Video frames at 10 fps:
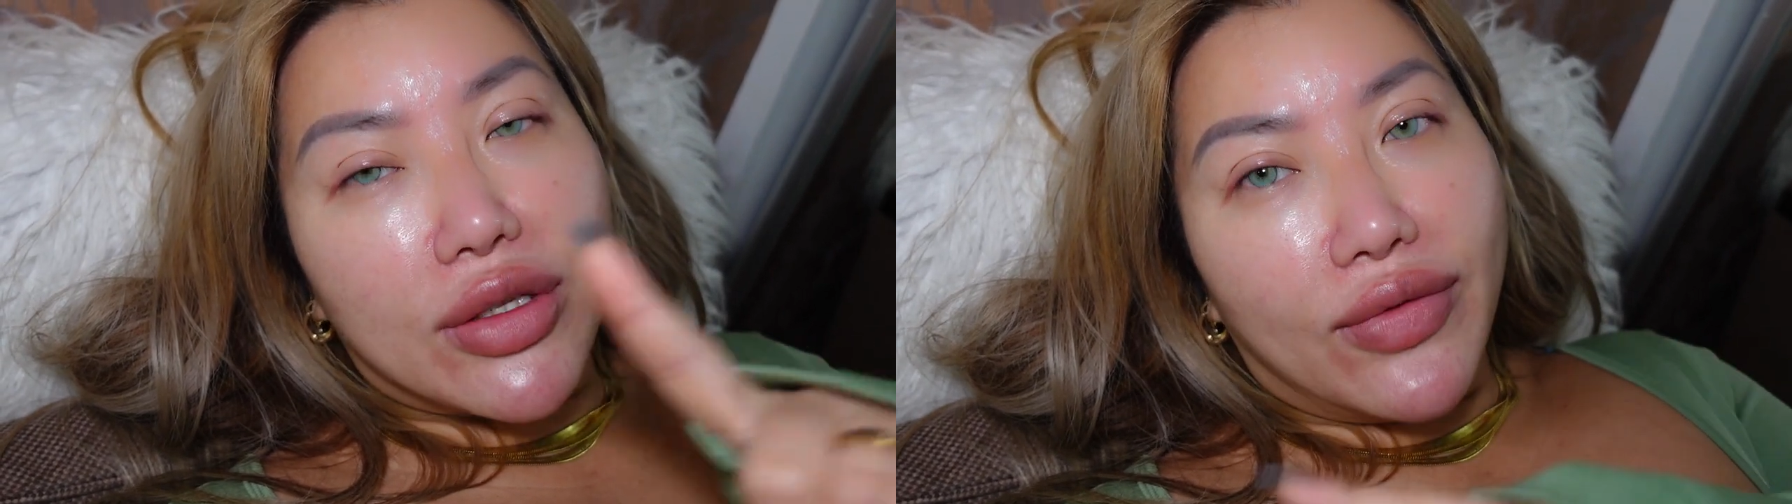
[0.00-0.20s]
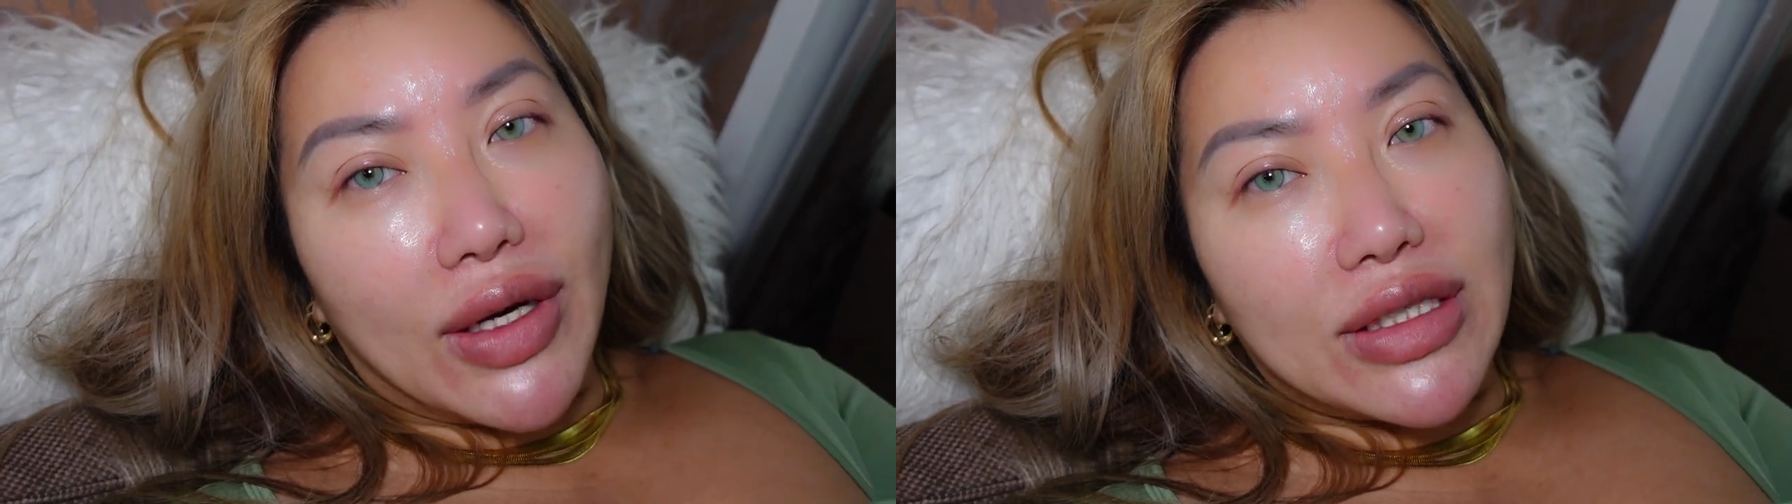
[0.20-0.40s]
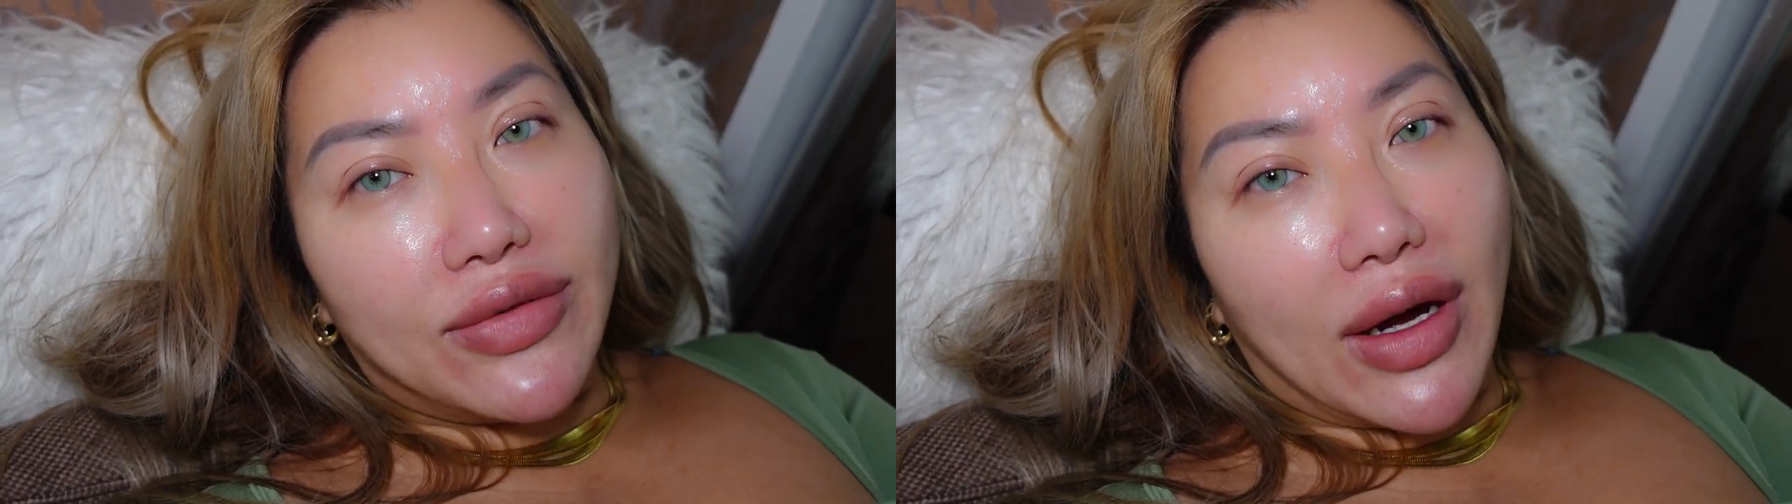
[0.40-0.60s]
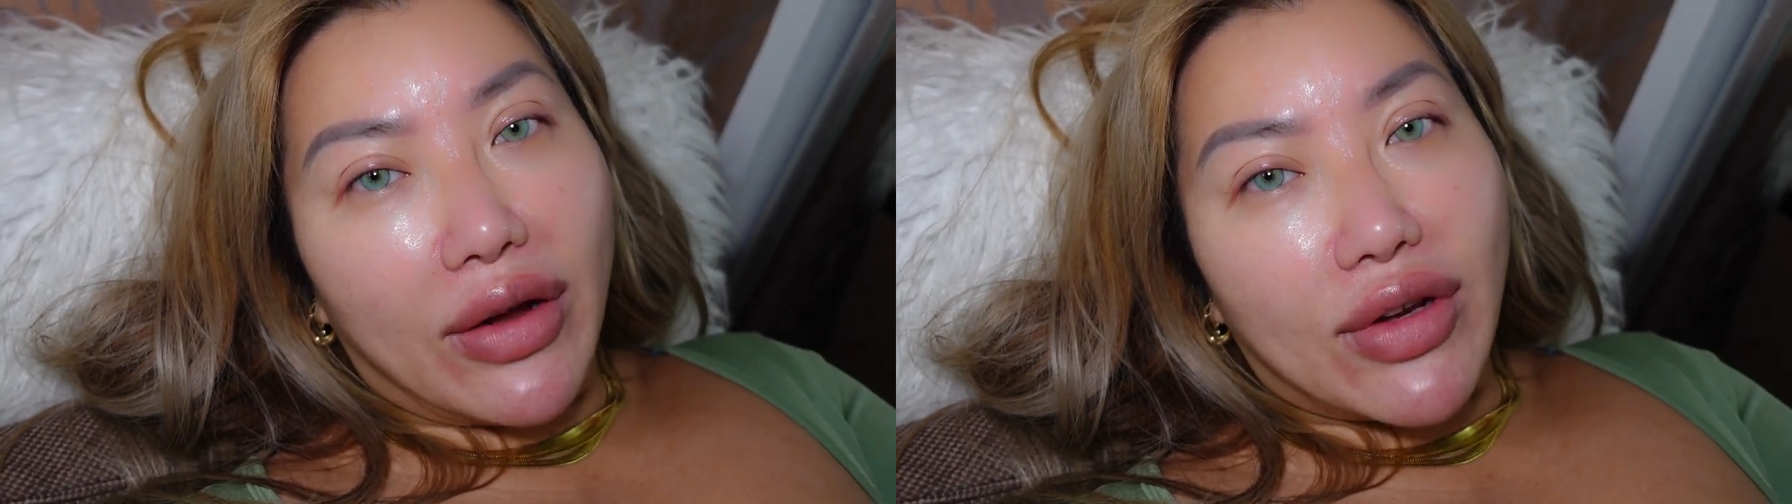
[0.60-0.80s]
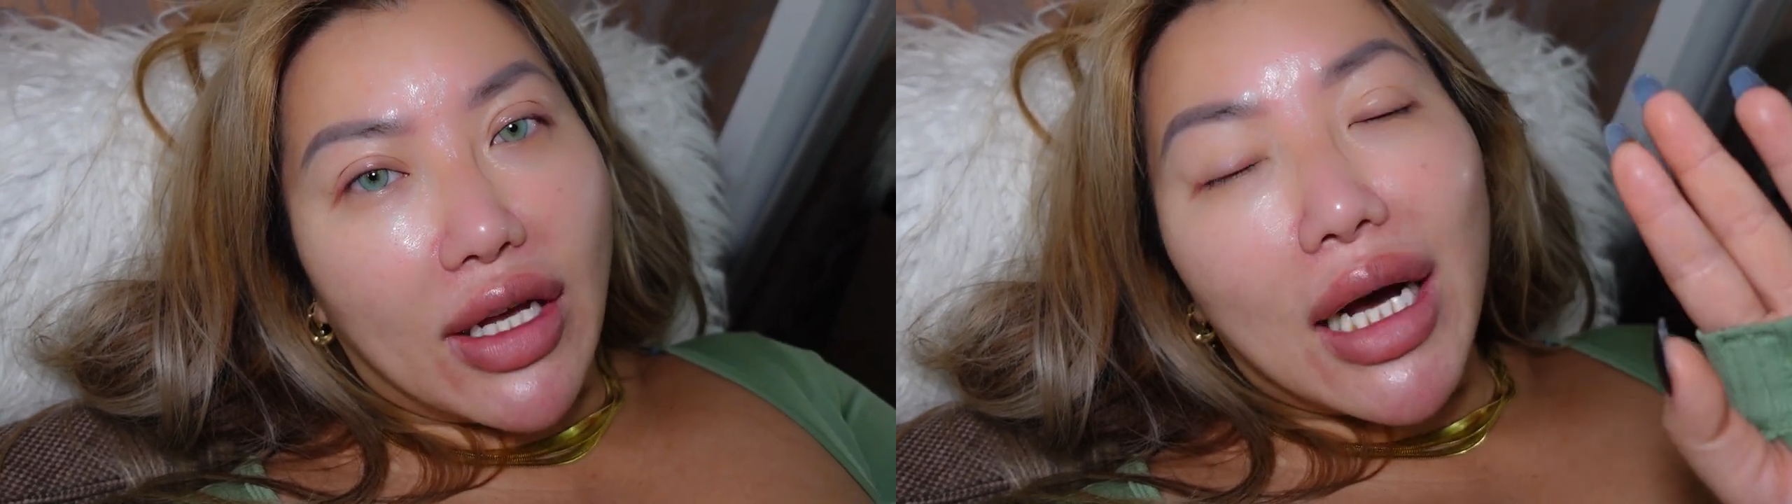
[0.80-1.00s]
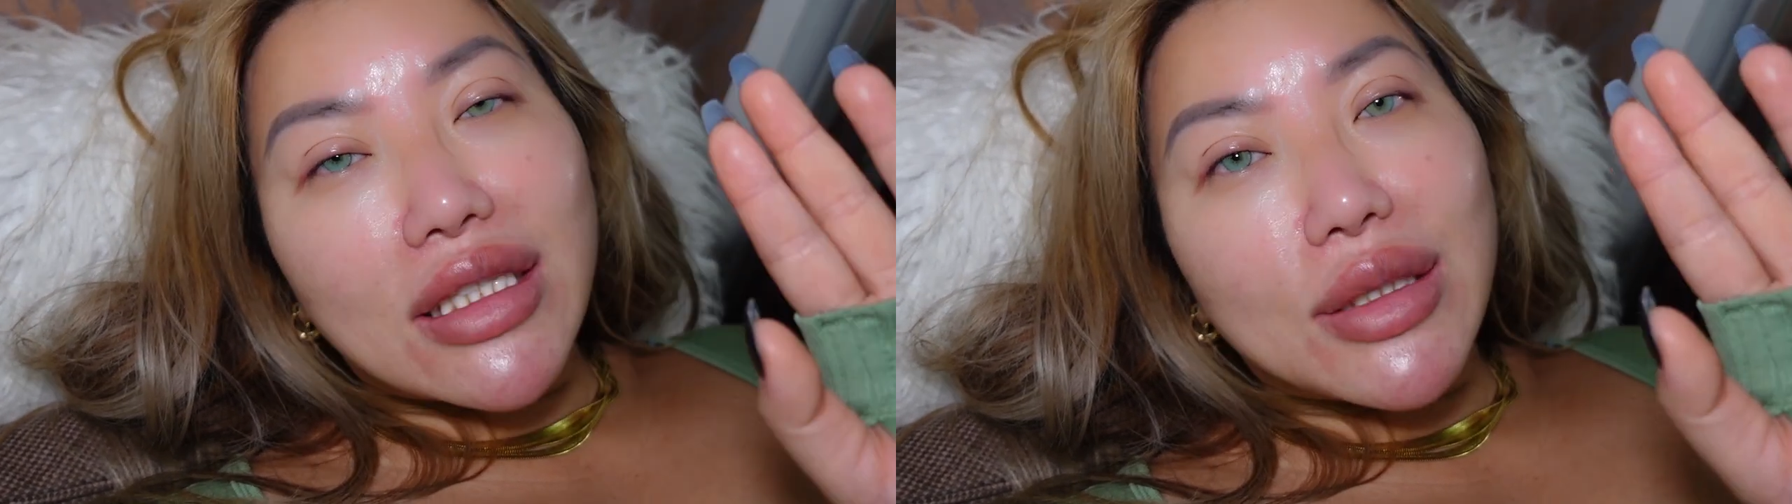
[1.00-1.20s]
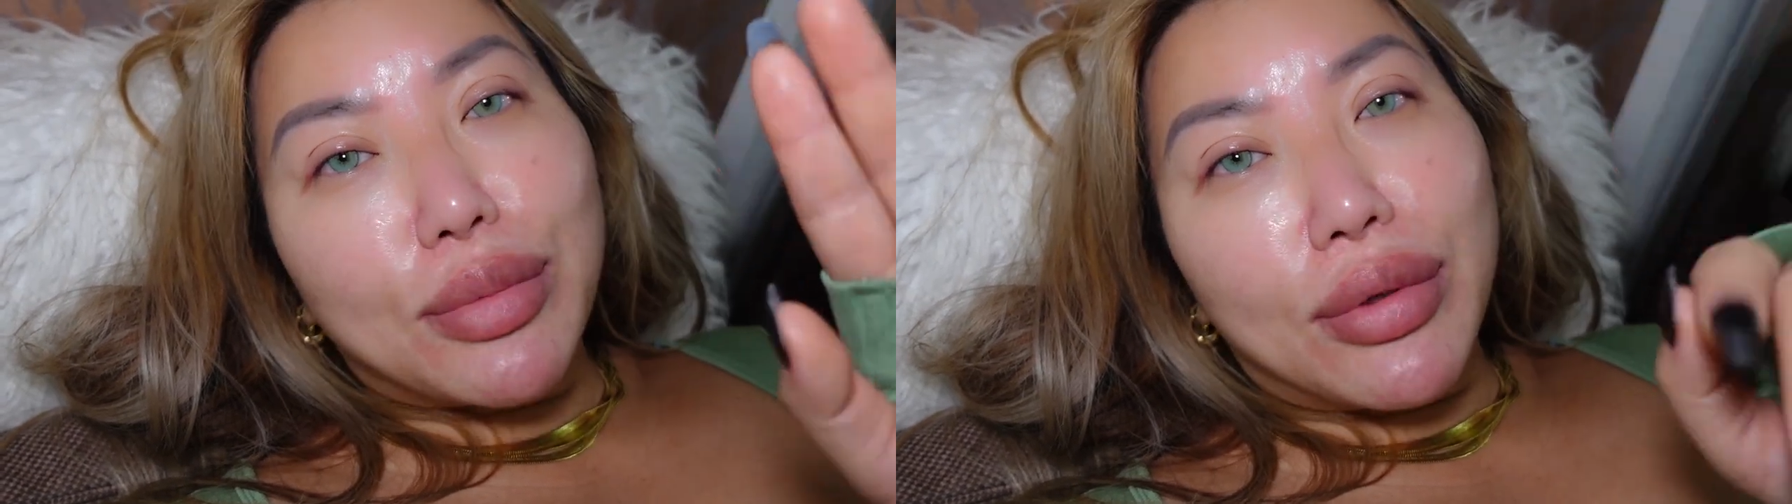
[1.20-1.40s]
to 35 days. I just